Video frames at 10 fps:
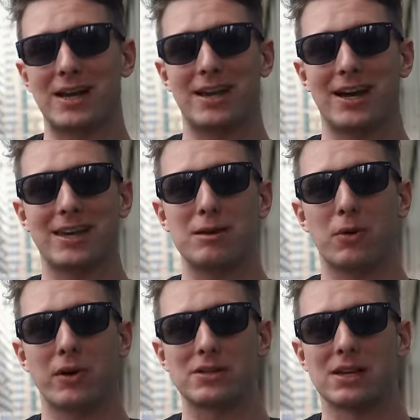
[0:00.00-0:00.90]
on uh,
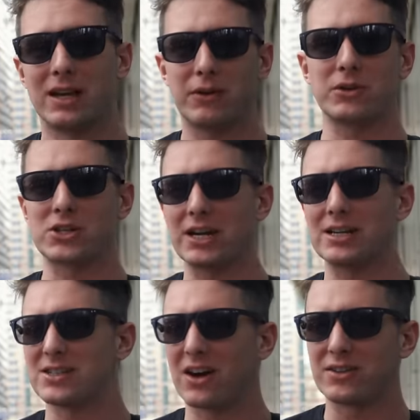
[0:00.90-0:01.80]
keyboards. If you're
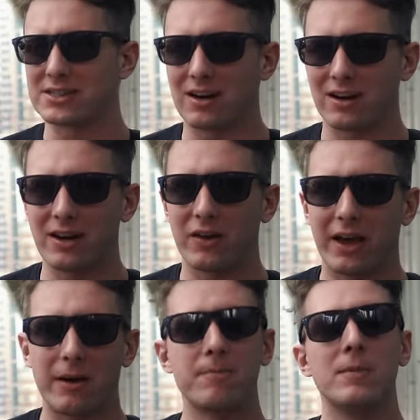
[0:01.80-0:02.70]
Chinese, you obviously already know
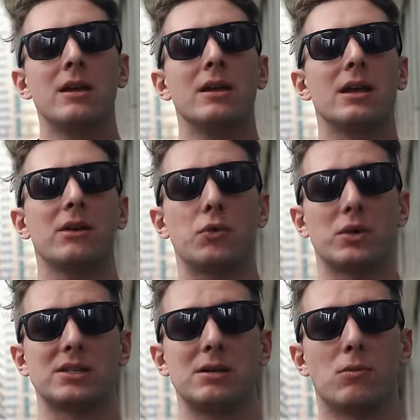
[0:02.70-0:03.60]
that. If you
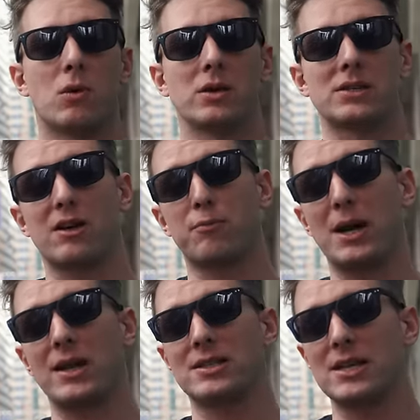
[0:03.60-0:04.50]
want to see more stuff
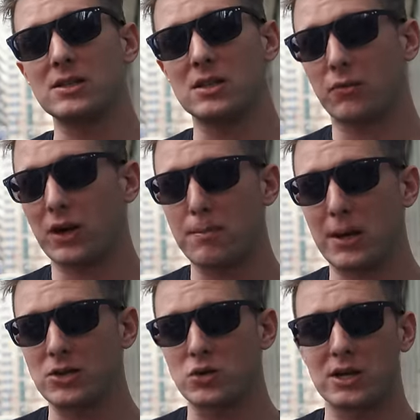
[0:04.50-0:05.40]
behind the scenes, don't forget
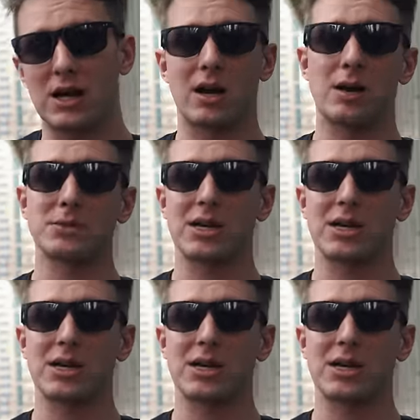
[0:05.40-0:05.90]
patreon.com